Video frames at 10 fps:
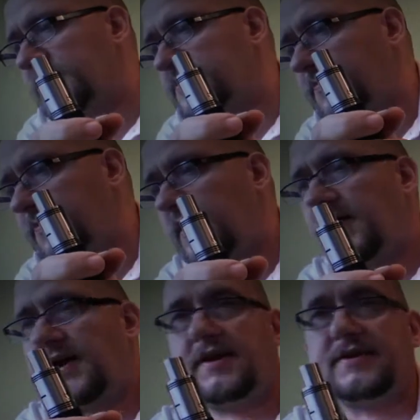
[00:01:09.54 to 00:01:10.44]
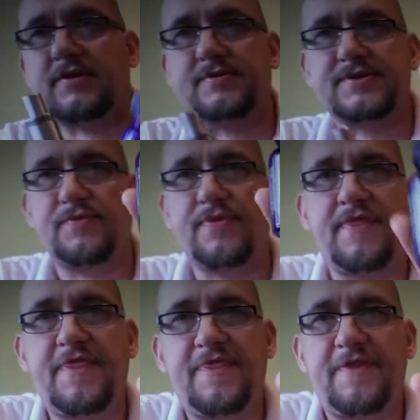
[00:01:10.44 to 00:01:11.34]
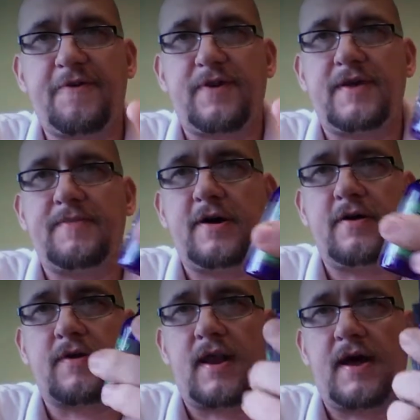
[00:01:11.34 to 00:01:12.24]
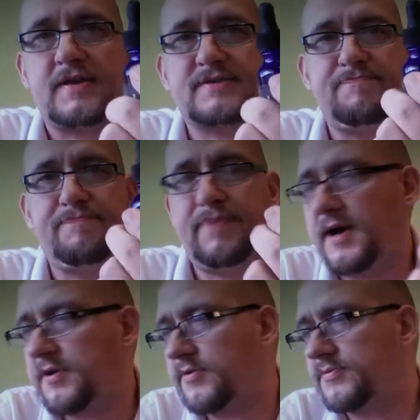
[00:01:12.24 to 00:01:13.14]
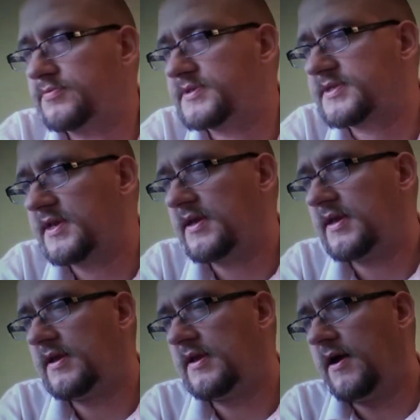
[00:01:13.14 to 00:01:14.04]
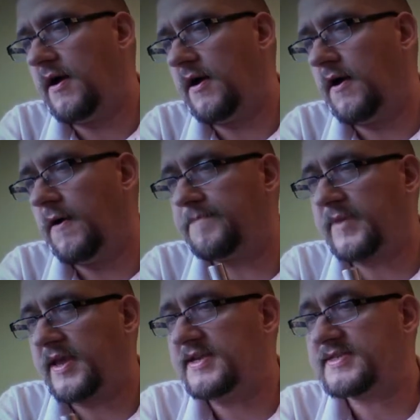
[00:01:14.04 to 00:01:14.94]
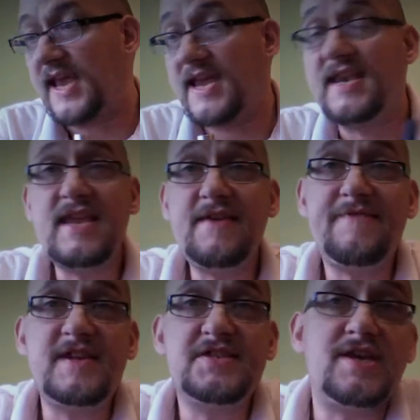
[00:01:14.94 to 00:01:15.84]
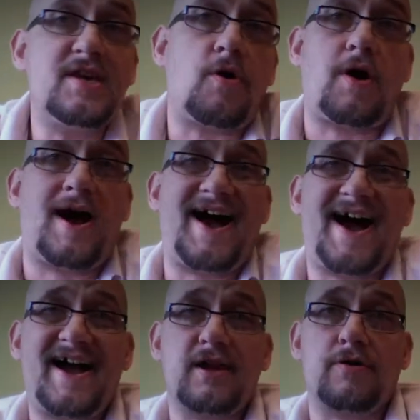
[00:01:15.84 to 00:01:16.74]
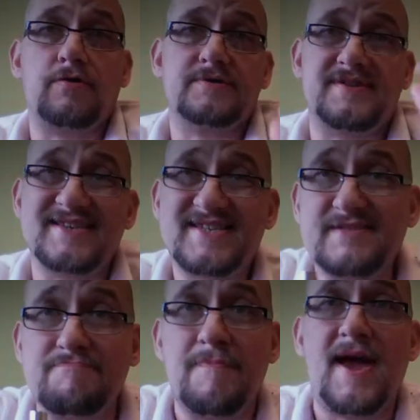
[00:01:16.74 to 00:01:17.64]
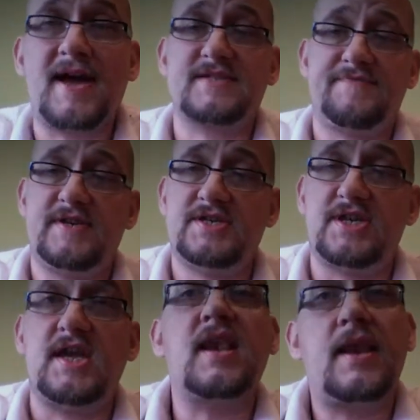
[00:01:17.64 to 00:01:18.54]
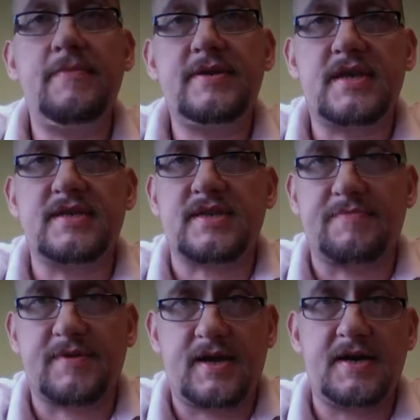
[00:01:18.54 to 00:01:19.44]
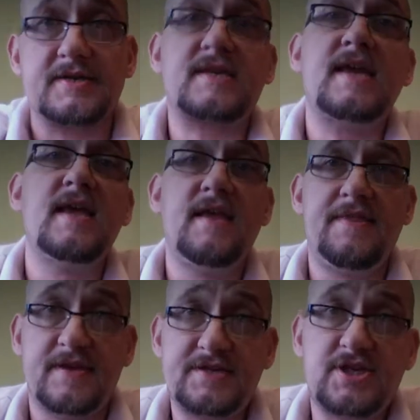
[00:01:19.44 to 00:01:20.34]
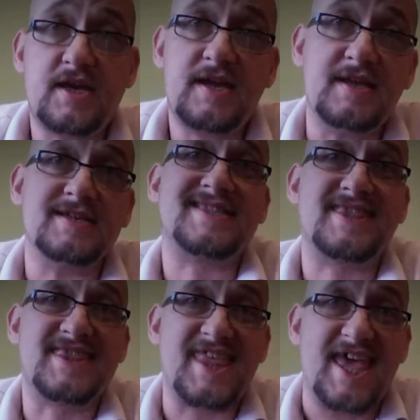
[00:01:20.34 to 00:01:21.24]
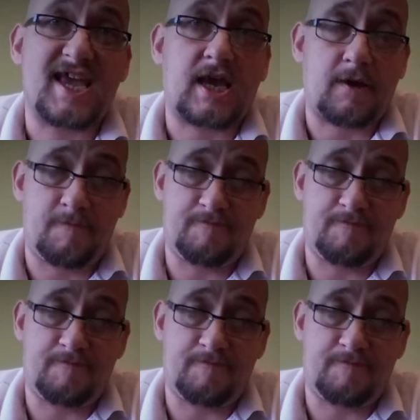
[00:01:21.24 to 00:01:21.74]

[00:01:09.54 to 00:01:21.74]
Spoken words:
Big Dripper line, it's also 30 ml glass bottles. It is 80 VG or higher, so this is max VG. And let me tell you something, guys. This shit is thick.